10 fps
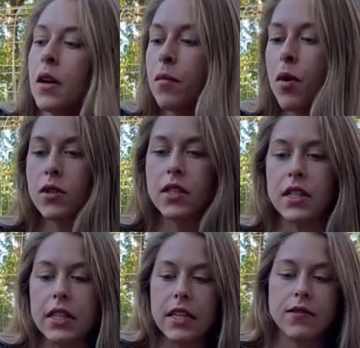Most of
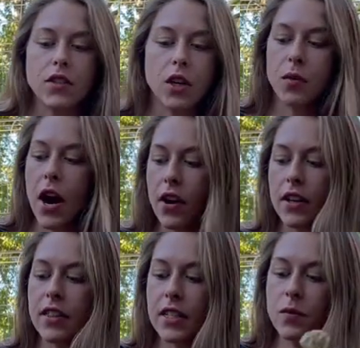the leaves are brown
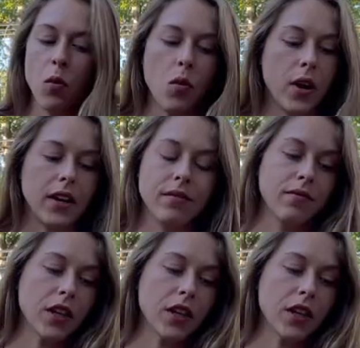at this point.